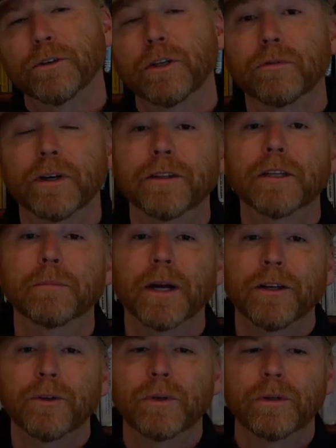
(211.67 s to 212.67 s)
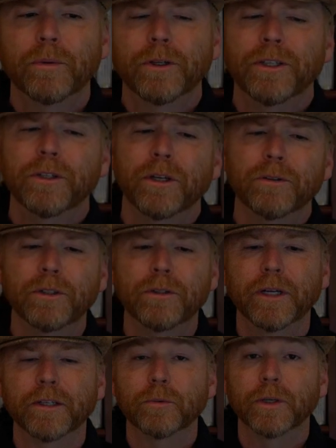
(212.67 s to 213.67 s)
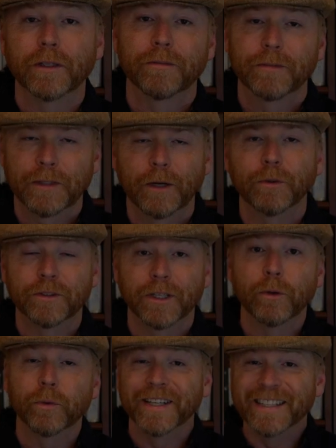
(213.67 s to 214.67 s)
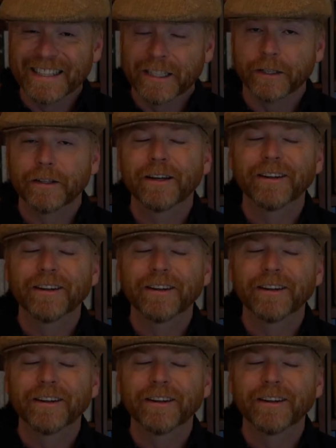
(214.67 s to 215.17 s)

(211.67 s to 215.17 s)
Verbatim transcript: you've read the manual, where do you go to next? Well, I would say read it again,